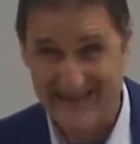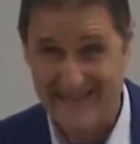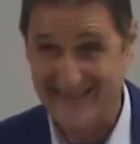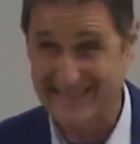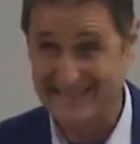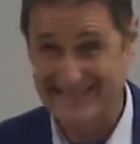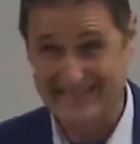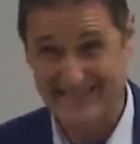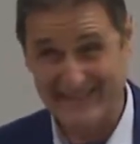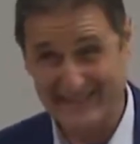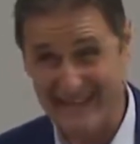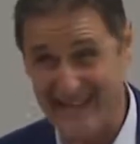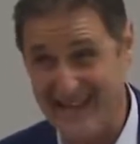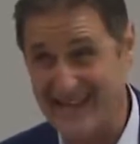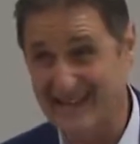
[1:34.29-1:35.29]
That's a
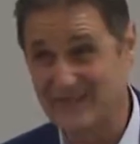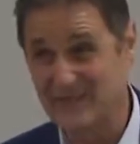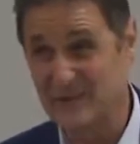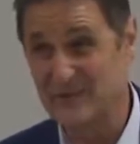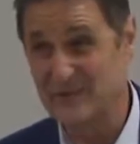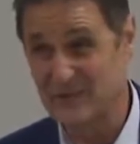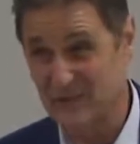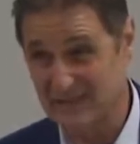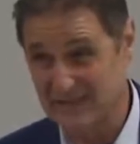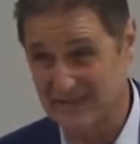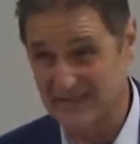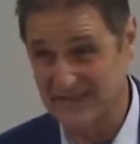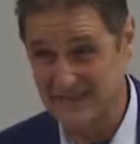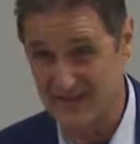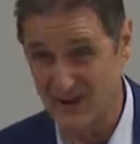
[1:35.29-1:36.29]
lot of food choices.